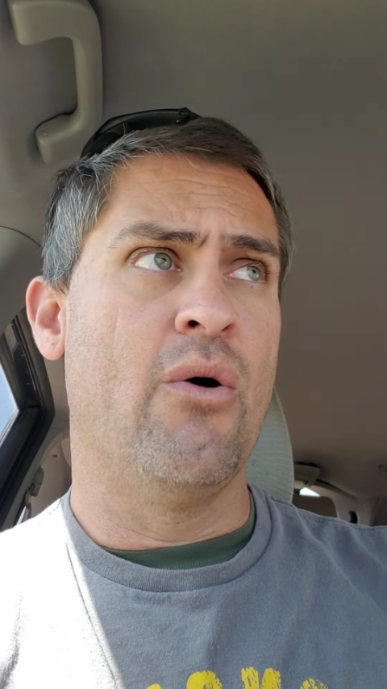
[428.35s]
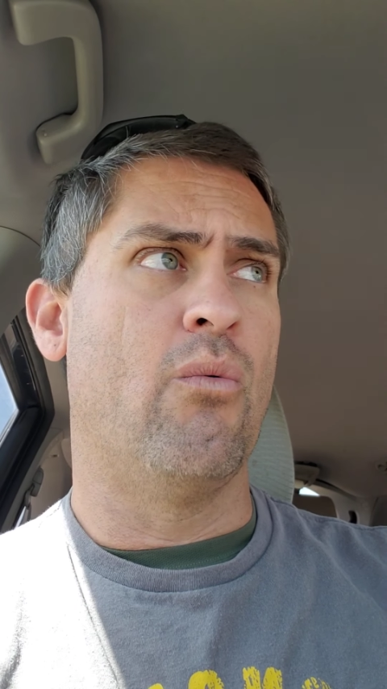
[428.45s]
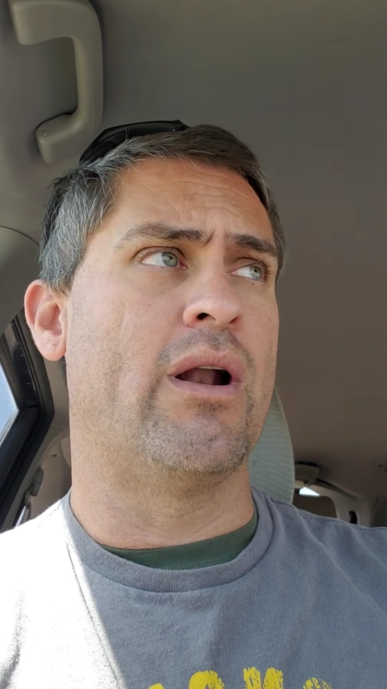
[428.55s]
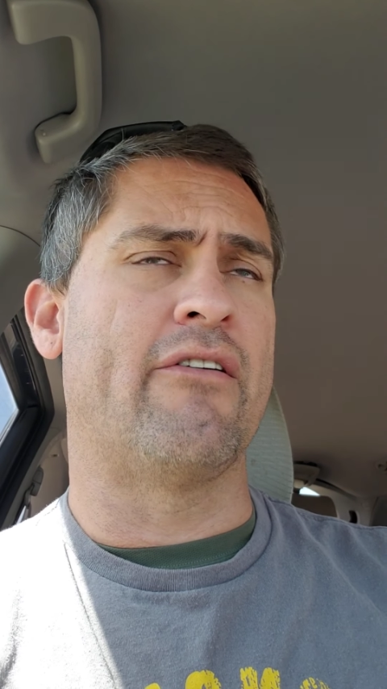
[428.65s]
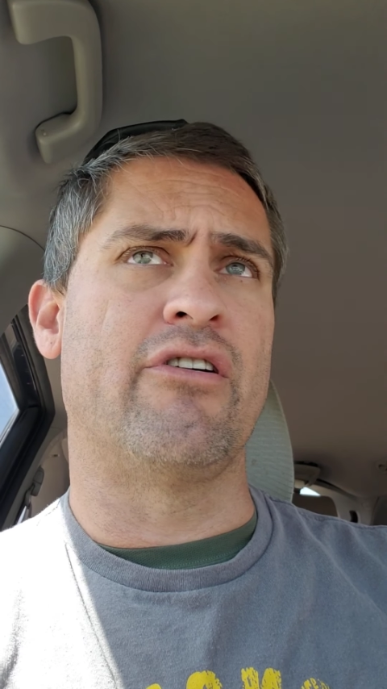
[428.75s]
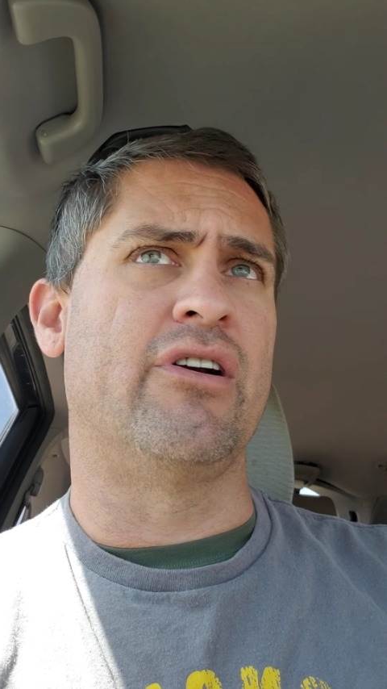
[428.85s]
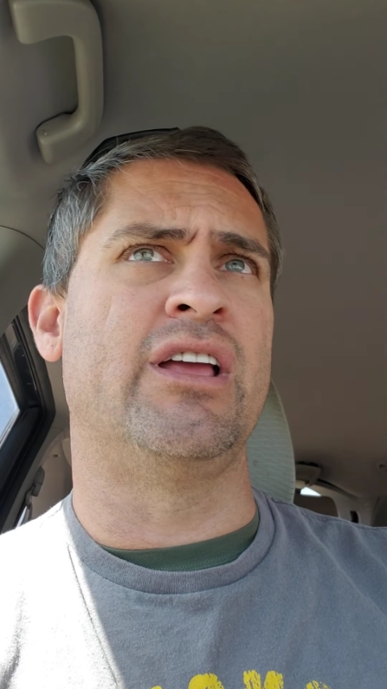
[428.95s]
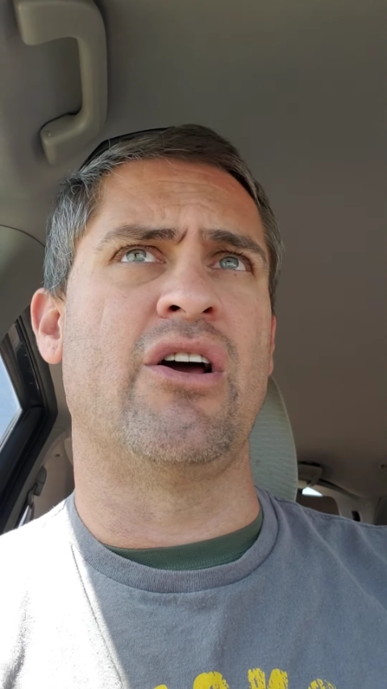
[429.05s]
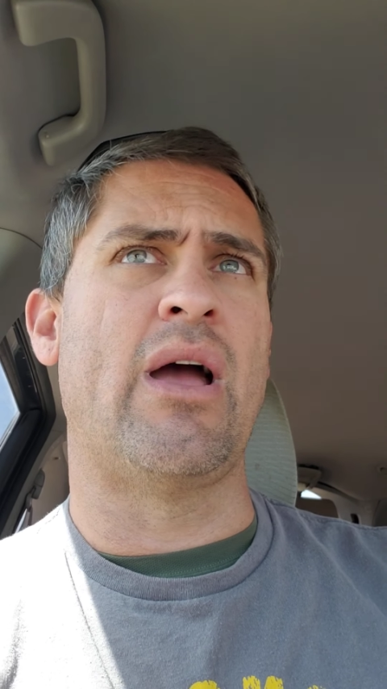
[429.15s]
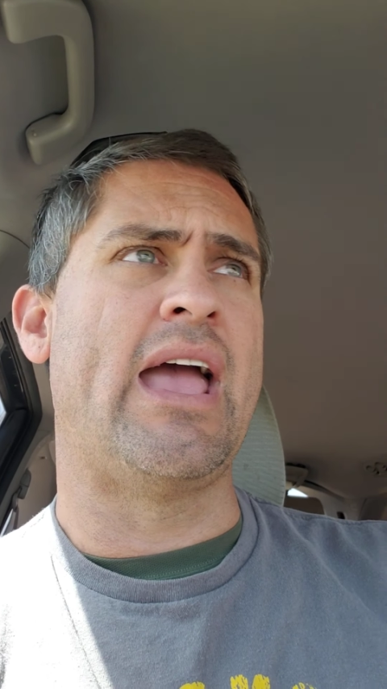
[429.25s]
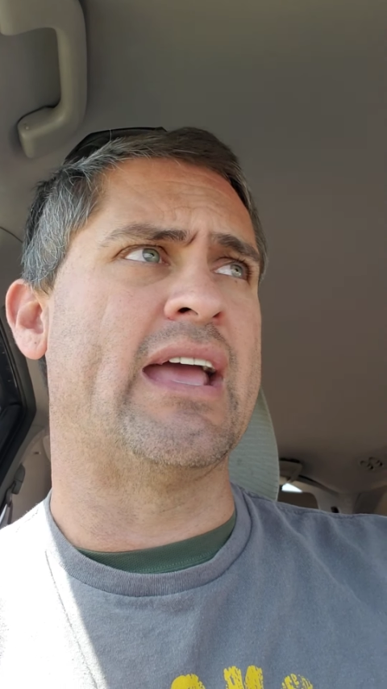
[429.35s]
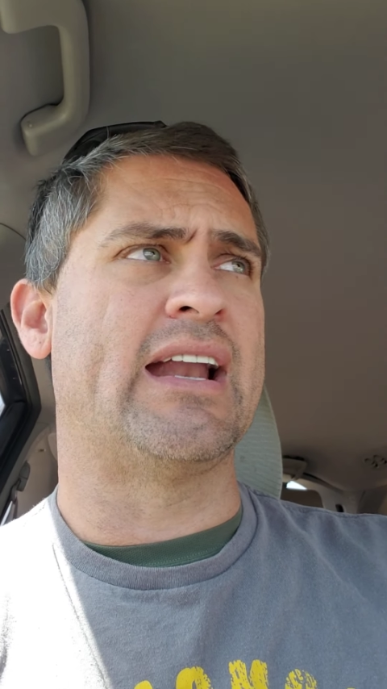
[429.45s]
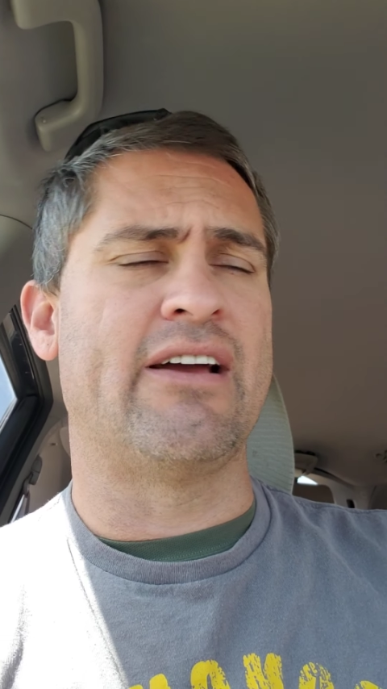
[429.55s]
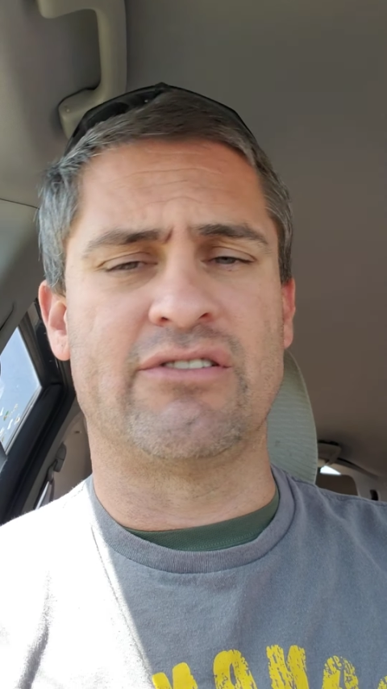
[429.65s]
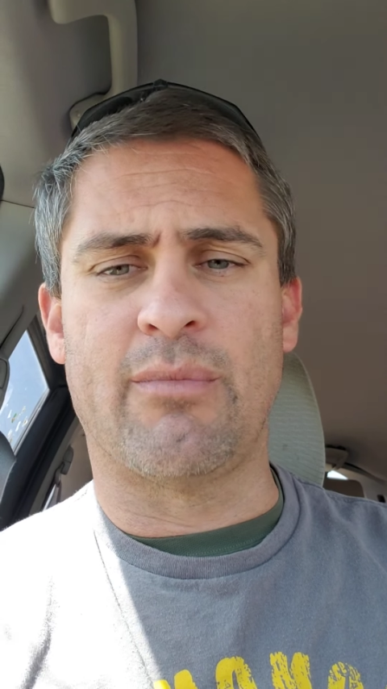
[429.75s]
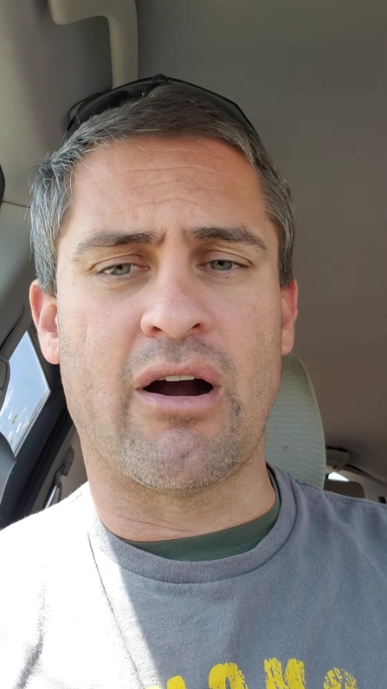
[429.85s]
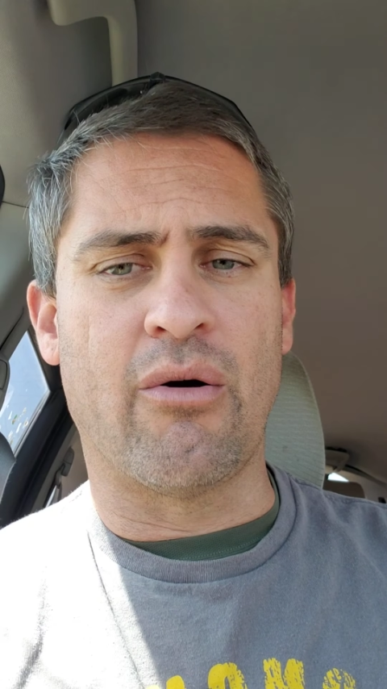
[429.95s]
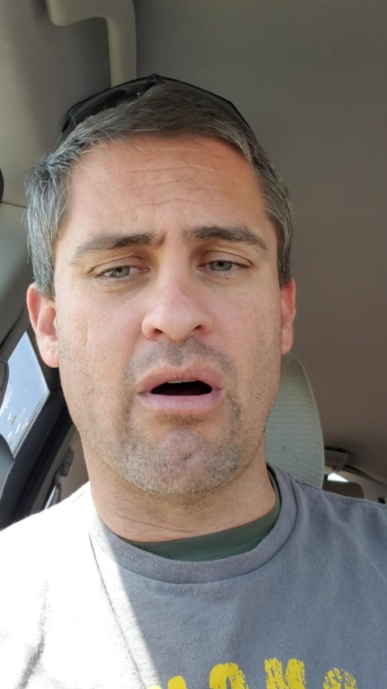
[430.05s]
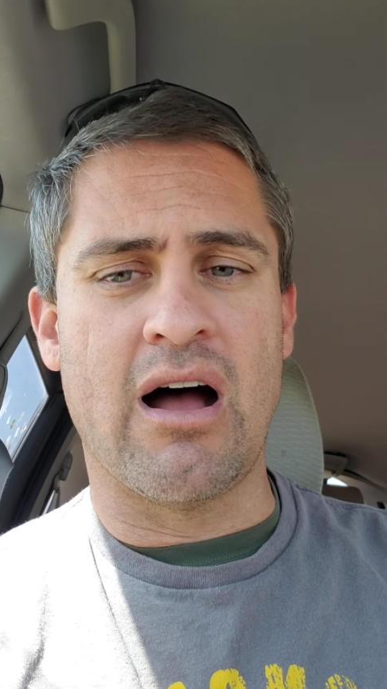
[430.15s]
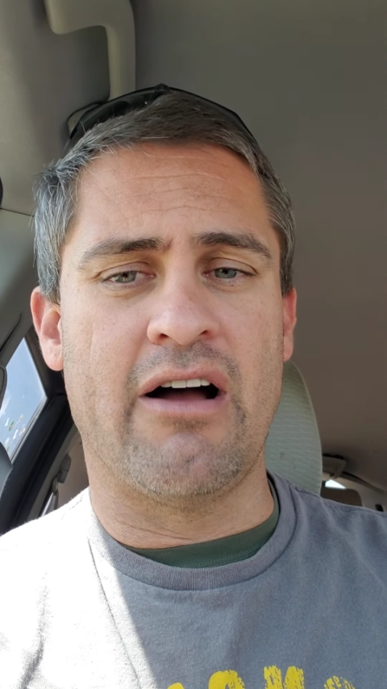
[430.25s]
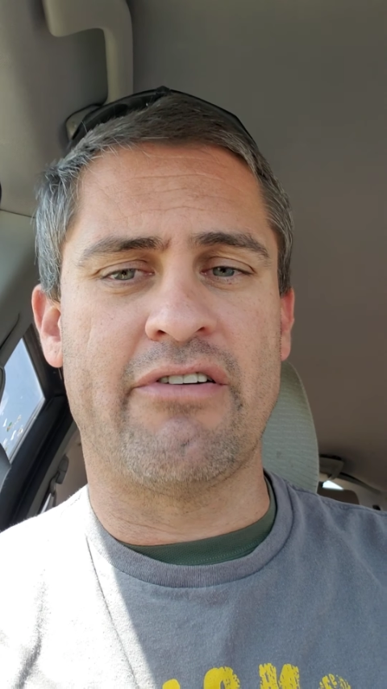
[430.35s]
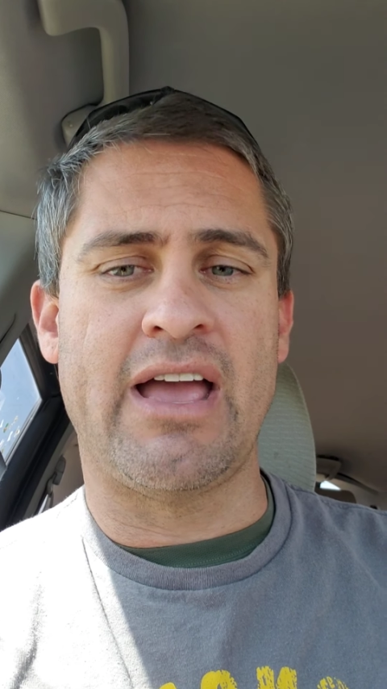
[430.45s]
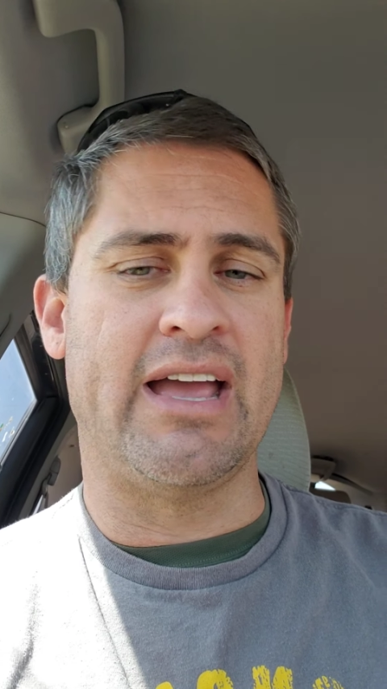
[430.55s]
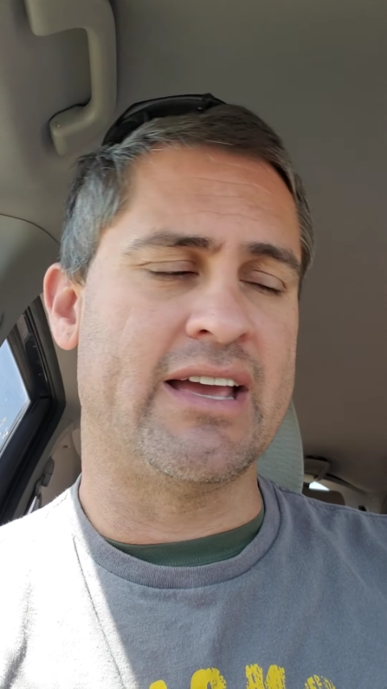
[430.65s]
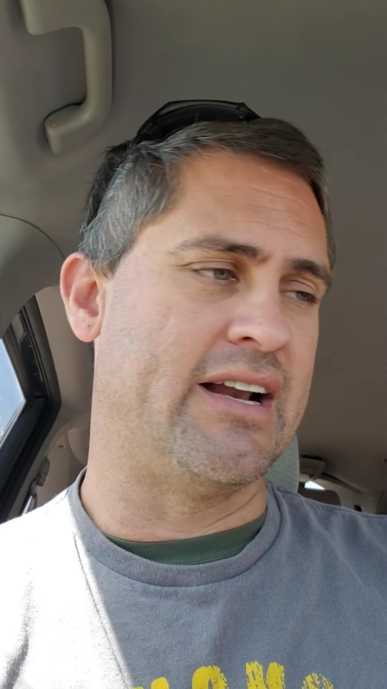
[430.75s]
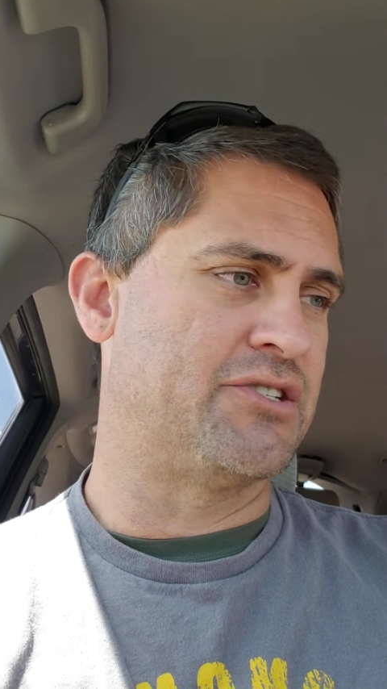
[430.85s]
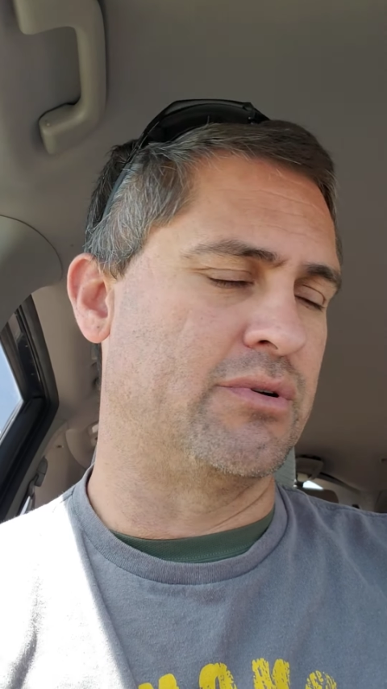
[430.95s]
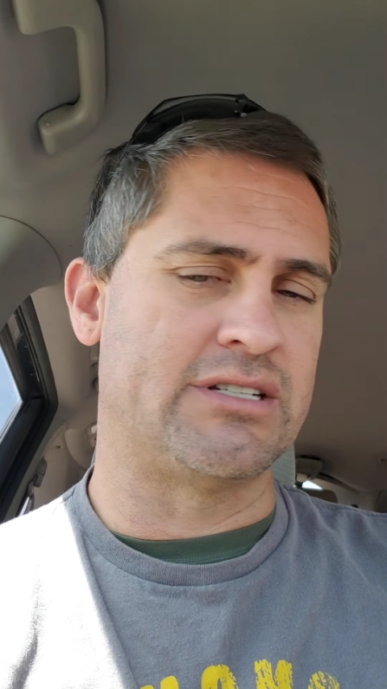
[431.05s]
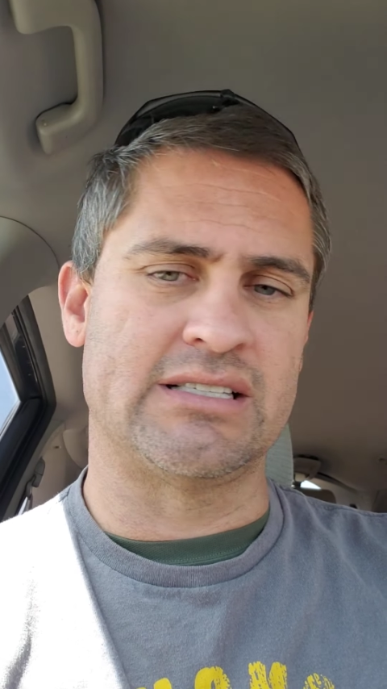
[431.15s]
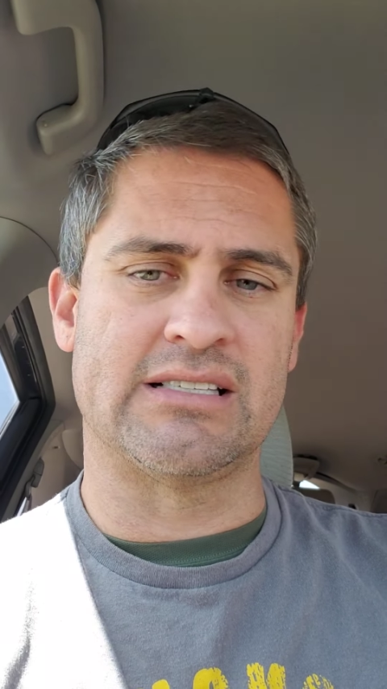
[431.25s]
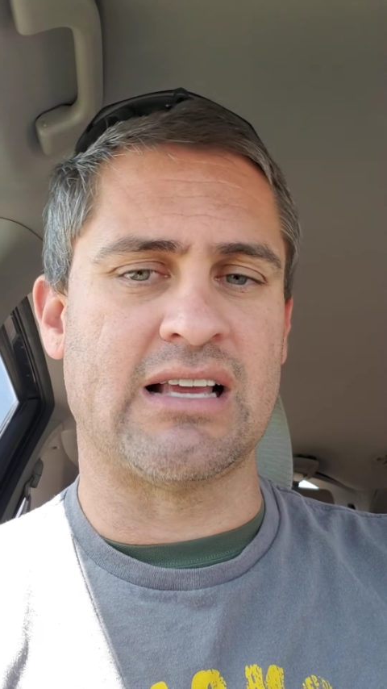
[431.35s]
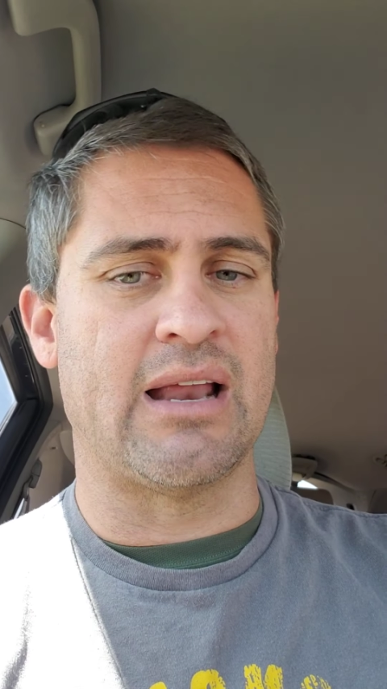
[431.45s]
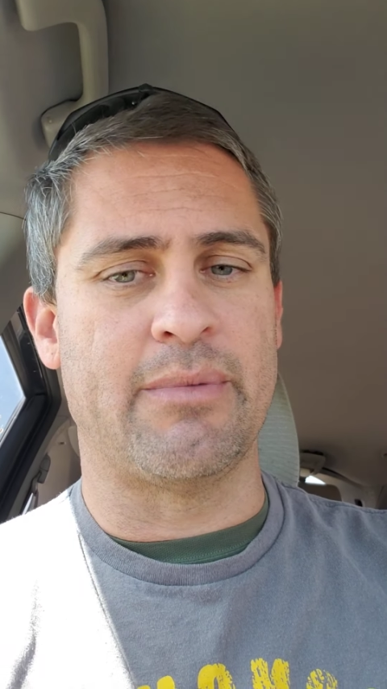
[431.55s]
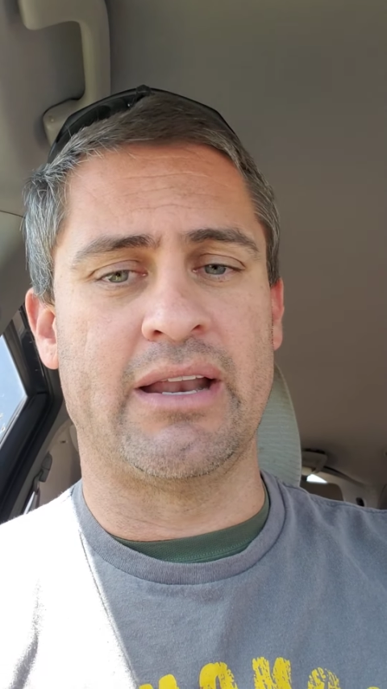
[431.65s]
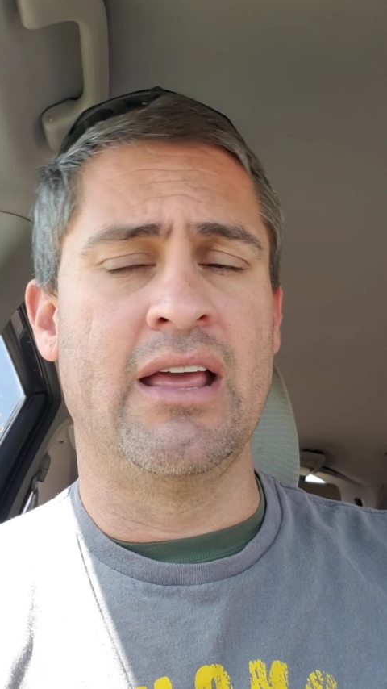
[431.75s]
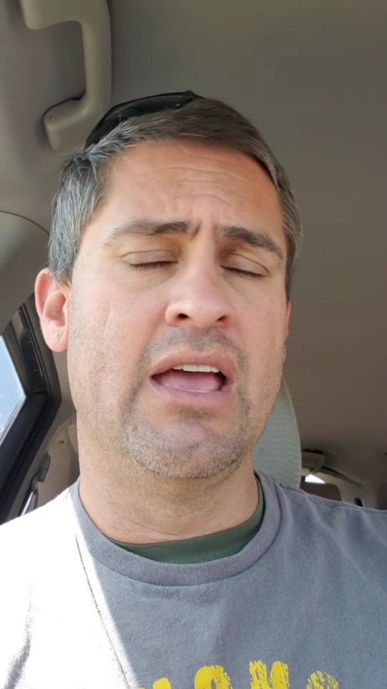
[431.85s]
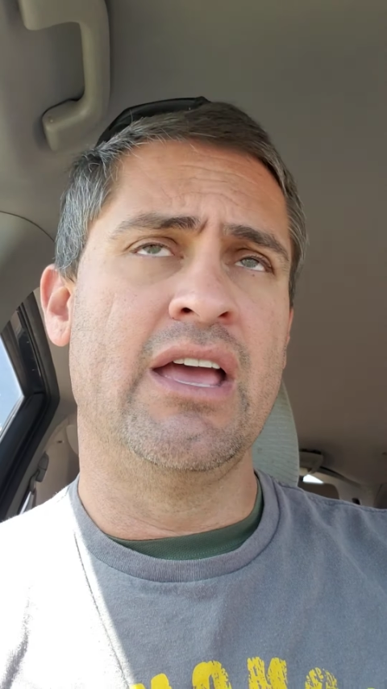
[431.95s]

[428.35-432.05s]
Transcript: whenever hey, can I have tomorrow off? Hey, can I switch this assignment?